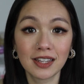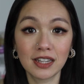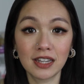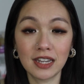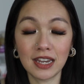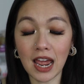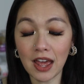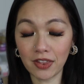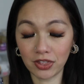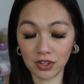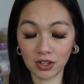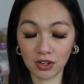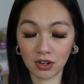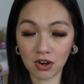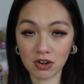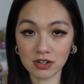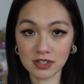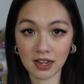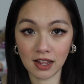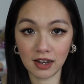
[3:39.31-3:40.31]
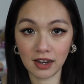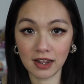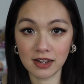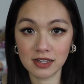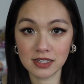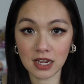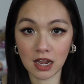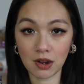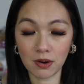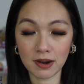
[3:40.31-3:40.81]
the other contact
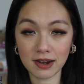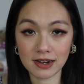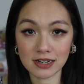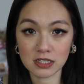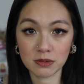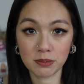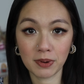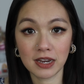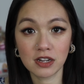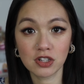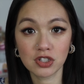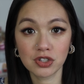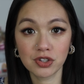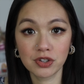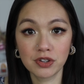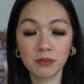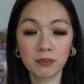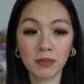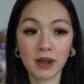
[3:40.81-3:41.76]
lens I'll explain soon.